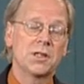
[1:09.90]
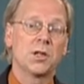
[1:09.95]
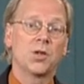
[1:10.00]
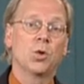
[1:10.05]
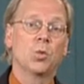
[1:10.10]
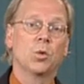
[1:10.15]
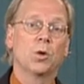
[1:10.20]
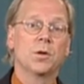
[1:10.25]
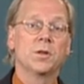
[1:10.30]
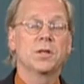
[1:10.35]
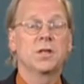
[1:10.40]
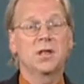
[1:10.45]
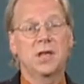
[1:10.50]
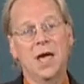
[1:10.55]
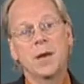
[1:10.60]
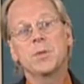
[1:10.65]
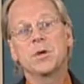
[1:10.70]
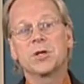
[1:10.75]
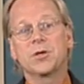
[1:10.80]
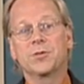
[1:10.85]
that the words
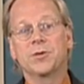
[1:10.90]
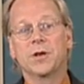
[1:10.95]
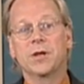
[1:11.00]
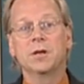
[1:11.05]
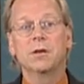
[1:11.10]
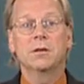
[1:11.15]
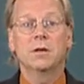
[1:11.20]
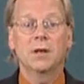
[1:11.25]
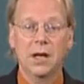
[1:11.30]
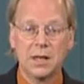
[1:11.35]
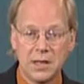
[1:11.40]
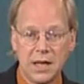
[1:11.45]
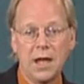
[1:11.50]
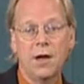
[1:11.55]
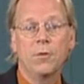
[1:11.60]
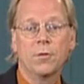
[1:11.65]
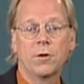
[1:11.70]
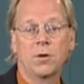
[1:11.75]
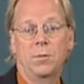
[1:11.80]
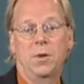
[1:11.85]
chemistry and
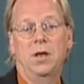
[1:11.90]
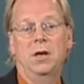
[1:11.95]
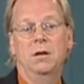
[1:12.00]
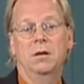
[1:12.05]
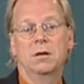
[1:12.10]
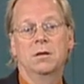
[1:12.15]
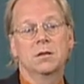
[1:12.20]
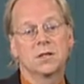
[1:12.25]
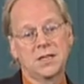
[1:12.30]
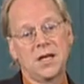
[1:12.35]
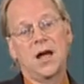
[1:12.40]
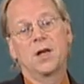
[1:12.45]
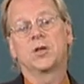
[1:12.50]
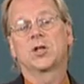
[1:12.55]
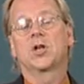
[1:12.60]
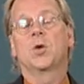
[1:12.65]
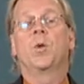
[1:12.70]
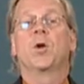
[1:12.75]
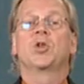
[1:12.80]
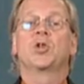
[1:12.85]
alchemy sound
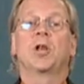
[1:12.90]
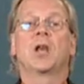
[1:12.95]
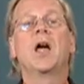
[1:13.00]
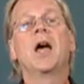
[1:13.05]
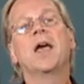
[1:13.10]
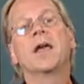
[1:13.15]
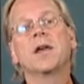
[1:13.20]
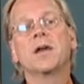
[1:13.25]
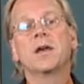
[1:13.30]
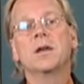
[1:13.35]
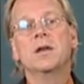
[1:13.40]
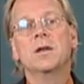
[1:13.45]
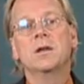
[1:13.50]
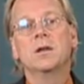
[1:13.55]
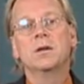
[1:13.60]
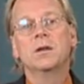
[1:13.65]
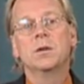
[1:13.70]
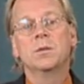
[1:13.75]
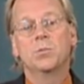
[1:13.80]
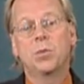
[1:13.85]
so much alike.
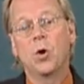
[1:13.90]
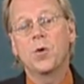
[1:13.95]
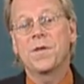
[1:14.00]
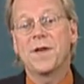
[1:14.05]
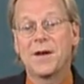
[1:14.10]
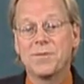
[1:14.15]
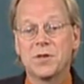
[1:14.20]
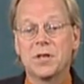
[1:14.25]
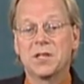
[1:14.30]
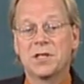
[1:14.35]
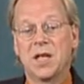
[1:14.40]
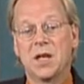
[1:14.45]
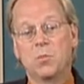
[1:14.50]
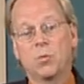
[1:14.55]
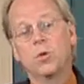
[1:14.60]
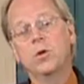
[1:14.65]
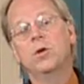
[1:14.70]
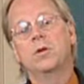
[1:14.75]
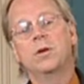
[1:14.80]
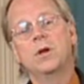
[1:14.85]
Both have the same
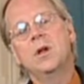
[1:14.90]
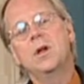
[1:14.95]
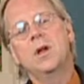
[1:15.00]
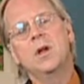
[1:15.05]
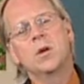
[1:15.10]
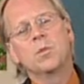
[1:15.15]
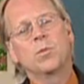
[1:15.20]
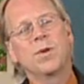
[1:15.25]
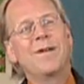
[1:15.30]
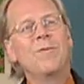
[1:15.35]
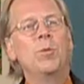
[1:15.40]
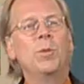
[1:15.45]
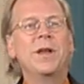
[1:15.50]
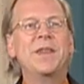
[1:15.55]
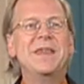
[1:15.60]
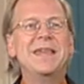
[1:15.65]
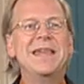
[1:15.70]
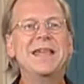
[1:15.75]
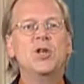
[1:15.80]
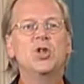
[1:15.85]
root, probably
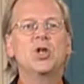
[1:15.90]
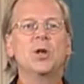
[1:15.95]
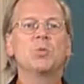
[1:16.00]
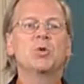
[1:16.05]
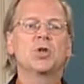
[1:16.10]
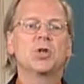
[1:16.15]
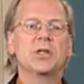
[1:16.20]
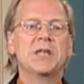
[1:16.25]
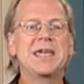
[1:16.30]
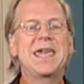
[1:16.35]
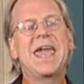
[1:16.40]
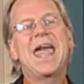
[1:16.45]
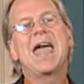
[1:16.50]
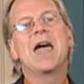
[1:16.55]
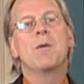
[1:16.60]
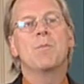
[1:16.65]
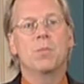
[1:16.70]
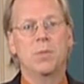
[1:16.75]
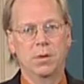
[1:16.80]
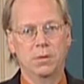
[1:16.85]
the Egyptian
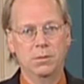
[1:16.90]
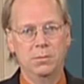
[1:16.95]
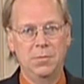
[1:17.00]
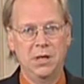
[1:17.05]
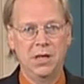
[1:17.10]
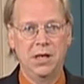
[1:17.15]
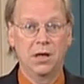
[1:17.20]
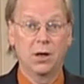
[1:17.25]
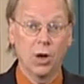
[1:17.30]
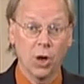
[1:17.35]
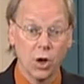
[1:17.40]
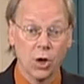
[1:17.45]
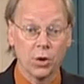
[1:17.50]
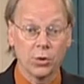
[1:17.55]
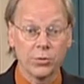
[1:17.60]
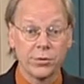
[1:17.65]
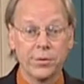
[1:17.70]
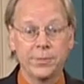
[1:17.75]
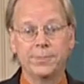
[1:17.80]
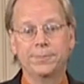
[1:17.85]
chem, meaning
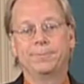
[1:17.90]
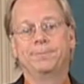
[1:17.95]
earth.